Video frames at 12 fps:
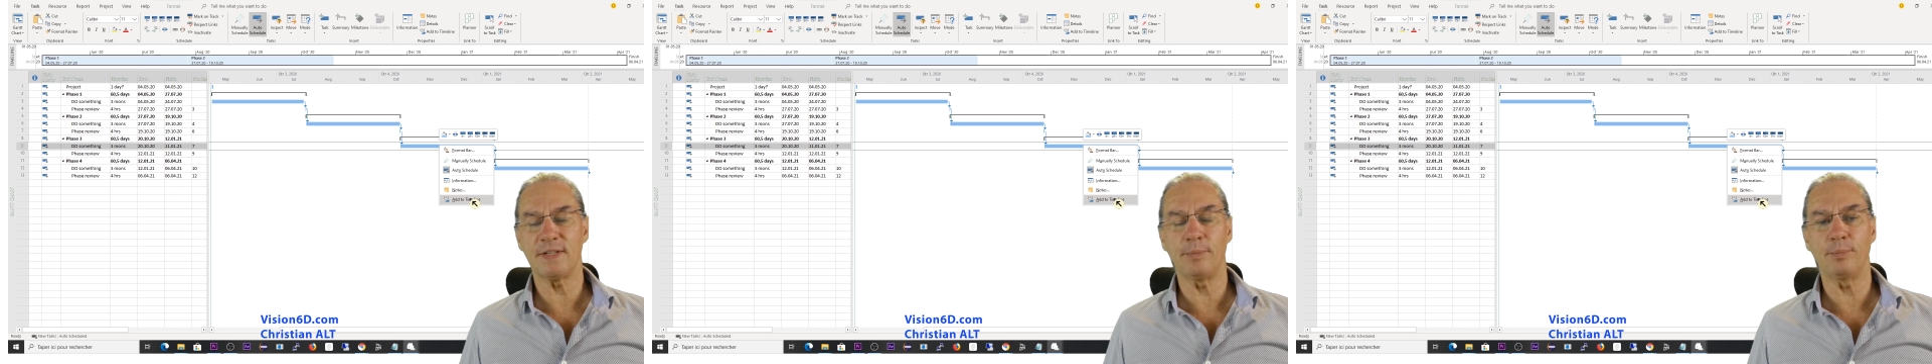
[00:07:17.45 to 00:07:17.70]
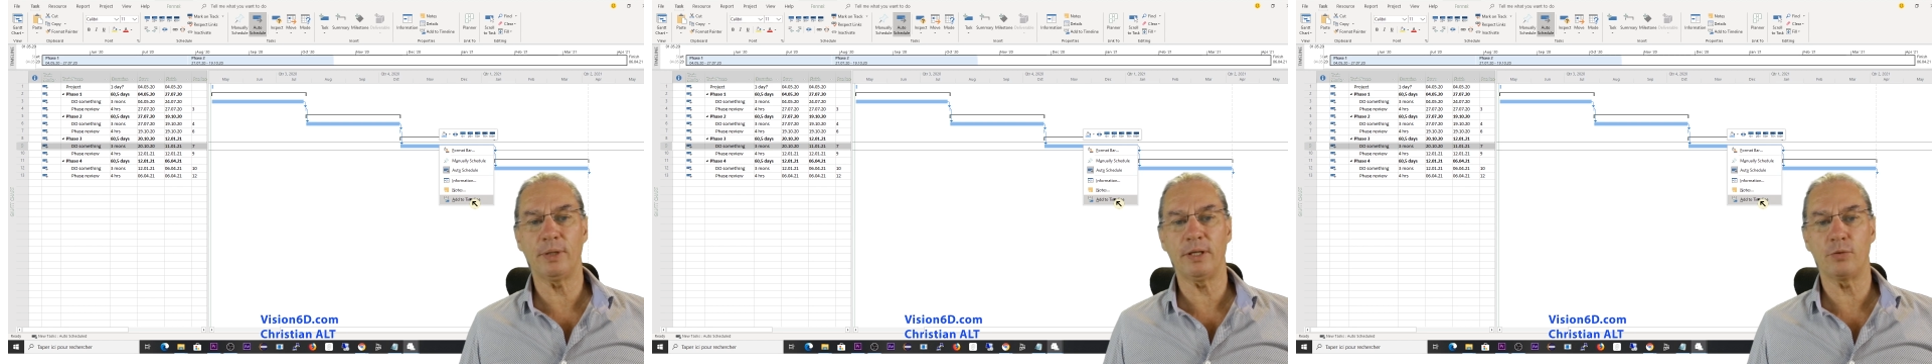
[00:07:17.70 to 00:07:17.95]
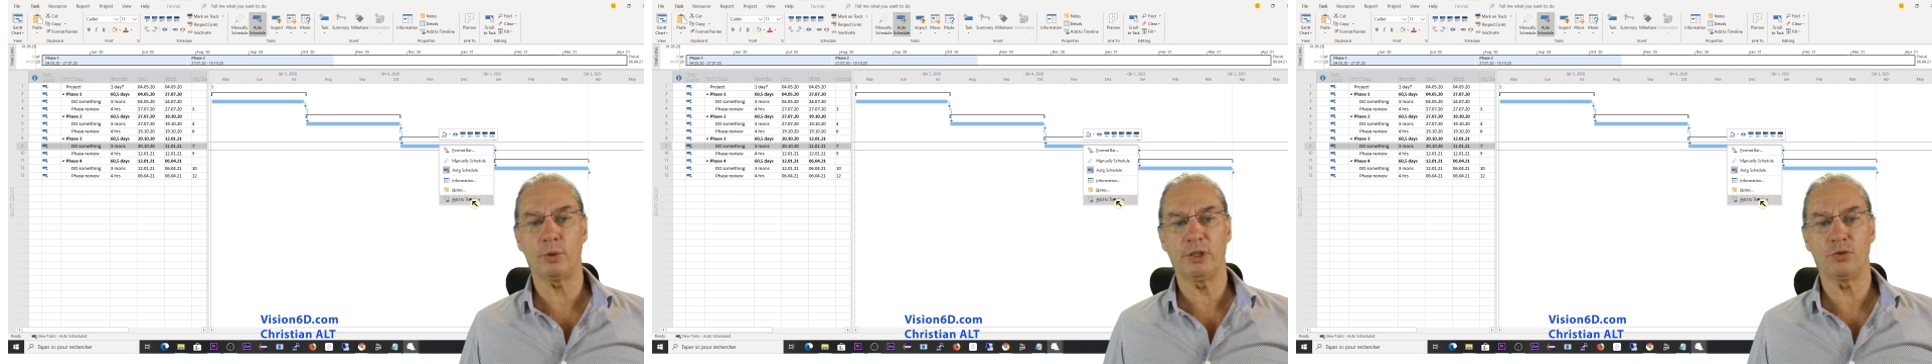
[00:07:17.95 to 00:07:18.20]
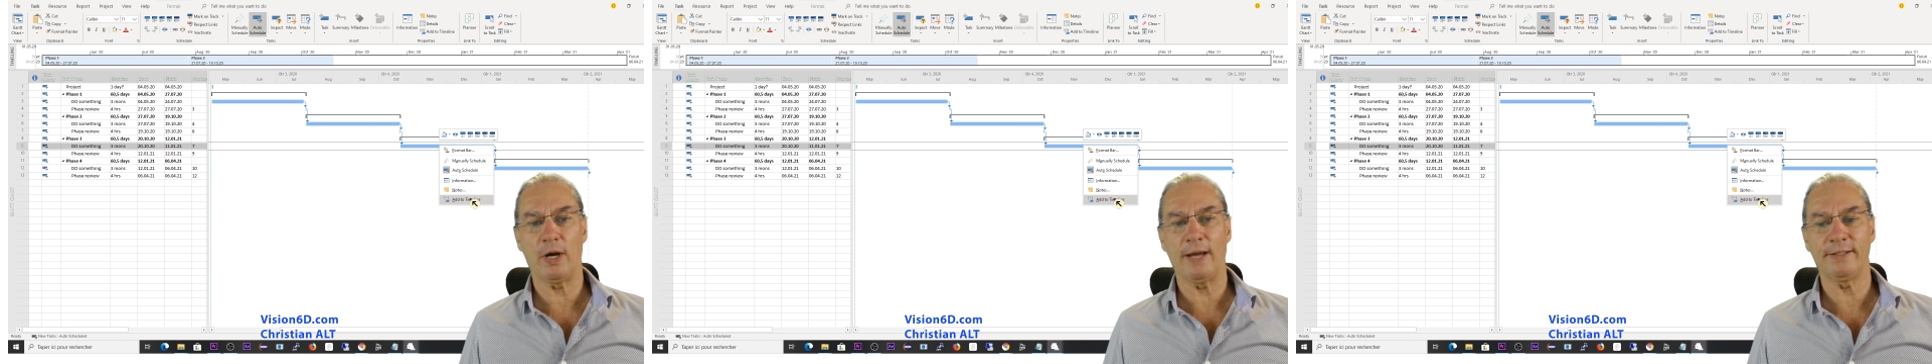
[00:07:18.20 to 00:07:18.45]
simply
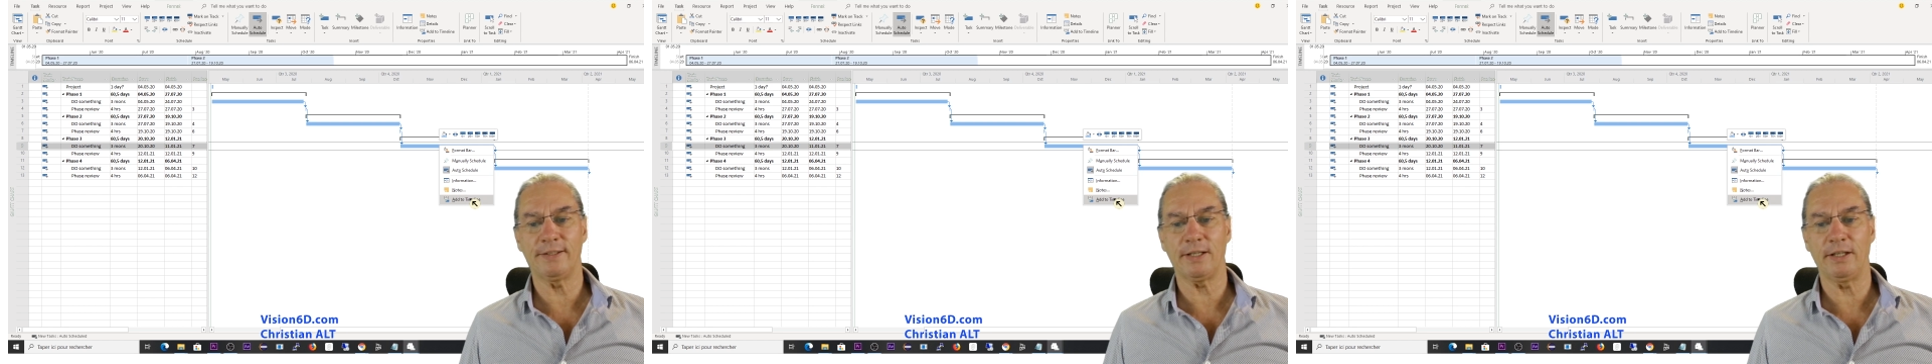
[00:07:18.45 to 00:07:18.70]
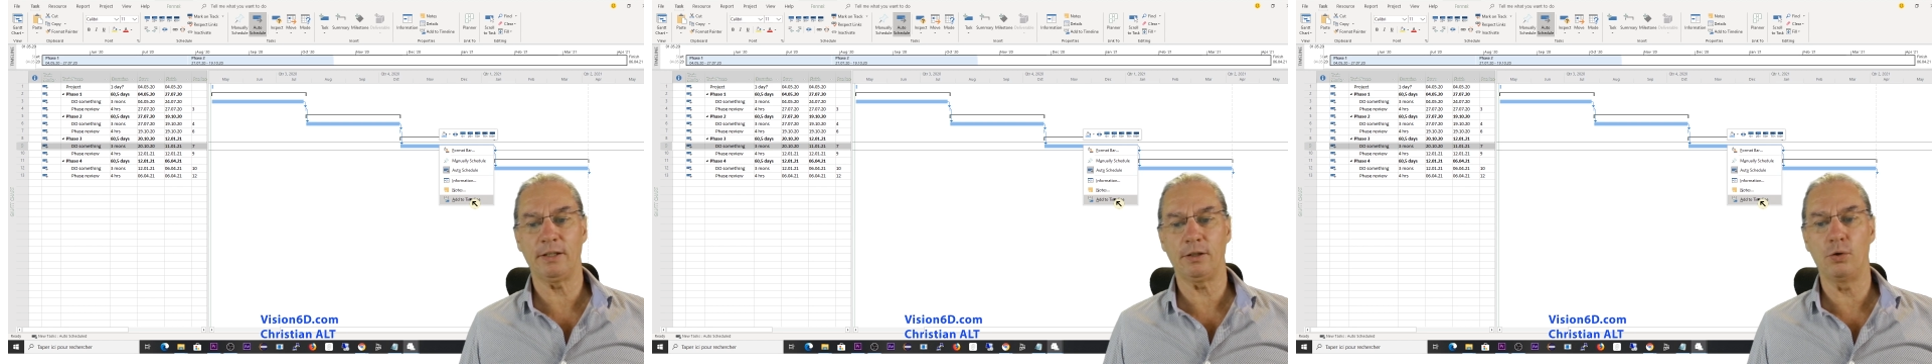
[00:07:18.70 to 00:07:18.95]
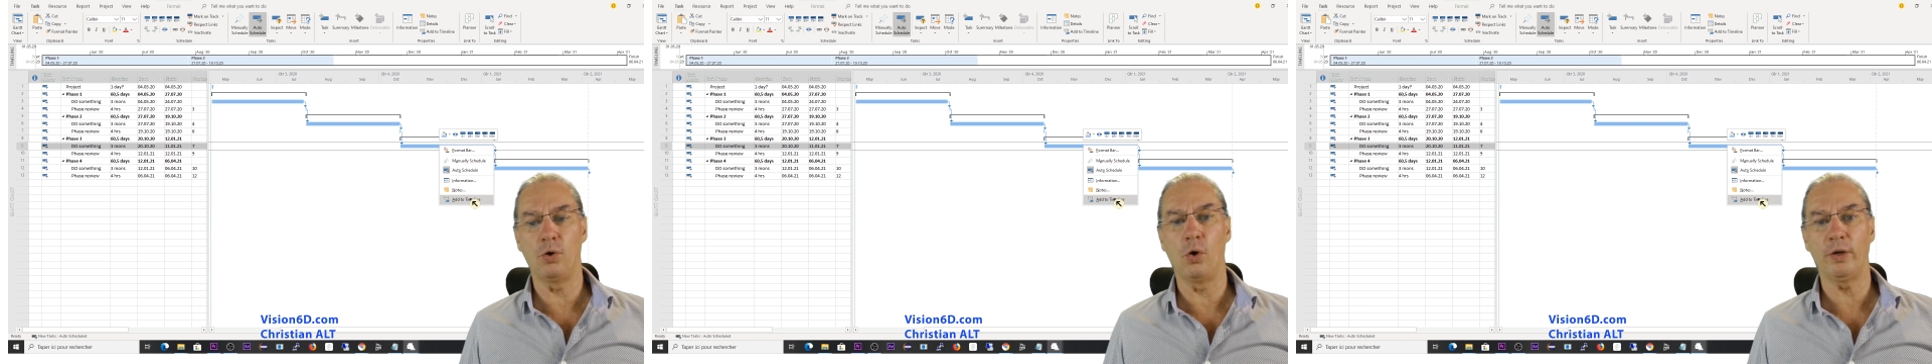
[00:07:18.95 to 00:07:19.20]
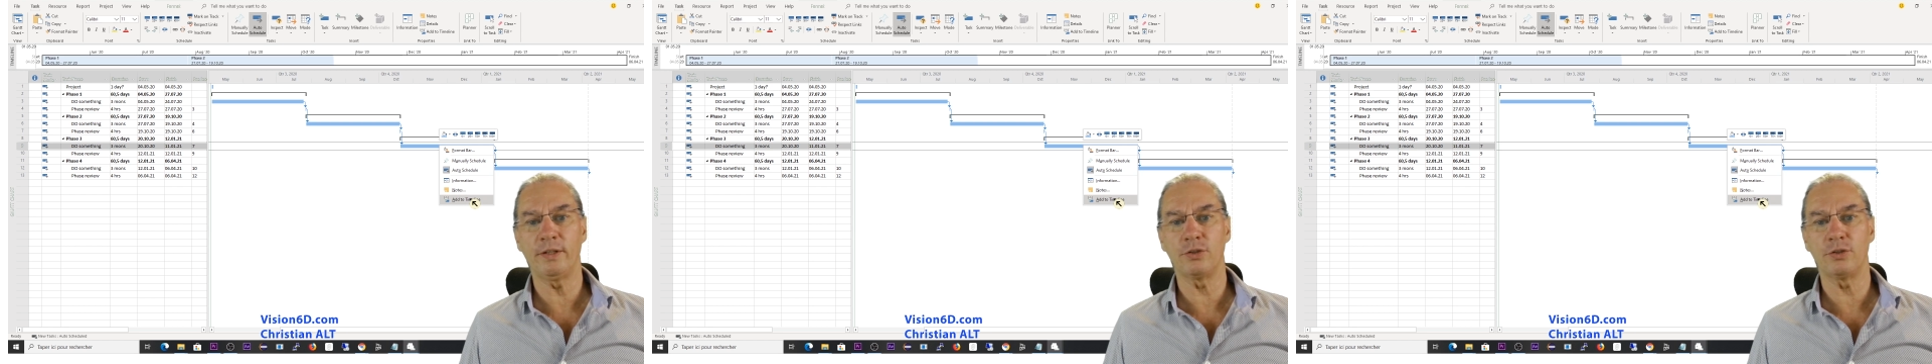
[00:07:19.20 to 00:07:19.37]
with right-click go